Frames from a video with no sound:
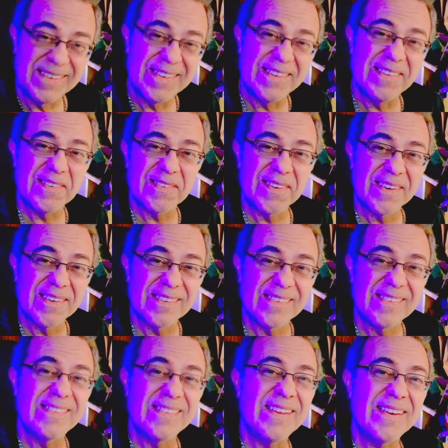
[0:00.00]
Israel
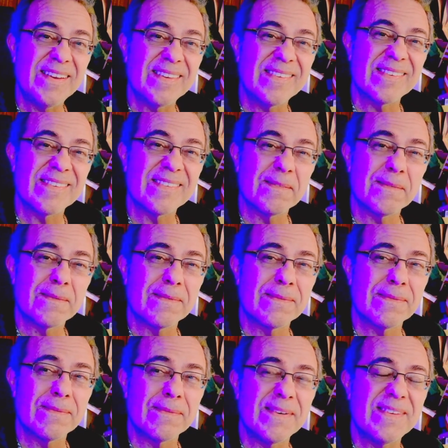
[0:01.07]
did its
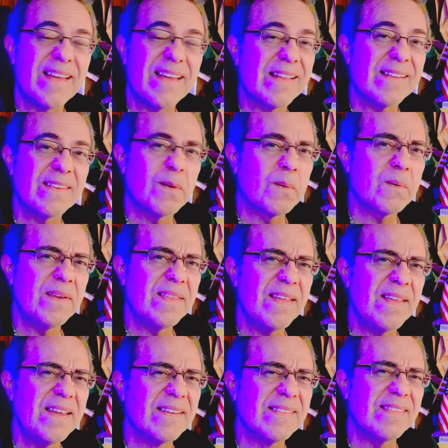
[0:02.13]
retaliatory
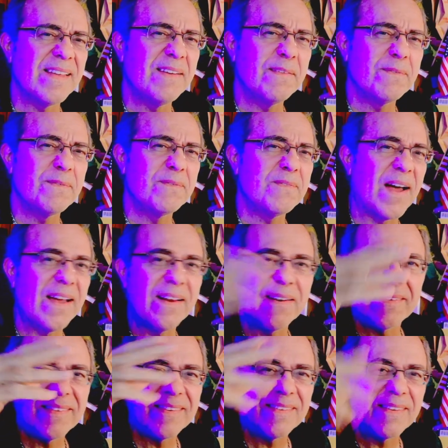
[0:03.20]
thing. They
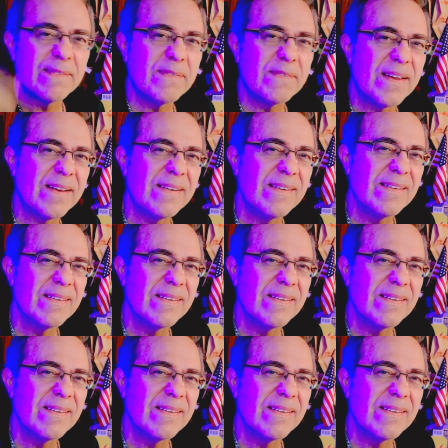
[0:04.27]
fired stuff at